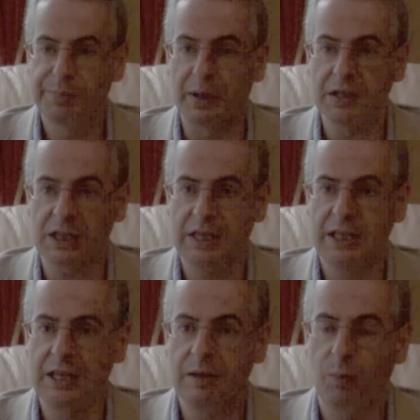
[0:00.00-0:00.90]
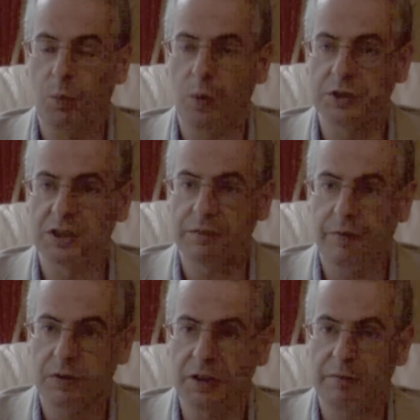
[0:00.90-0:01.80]
but he was, as
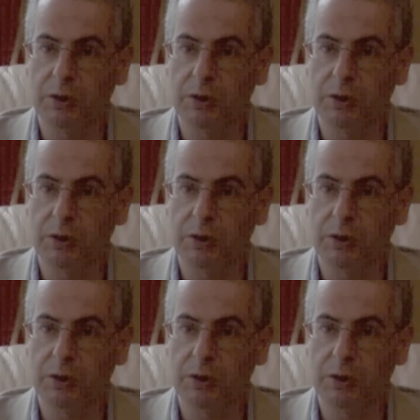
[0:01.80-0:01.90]
far as I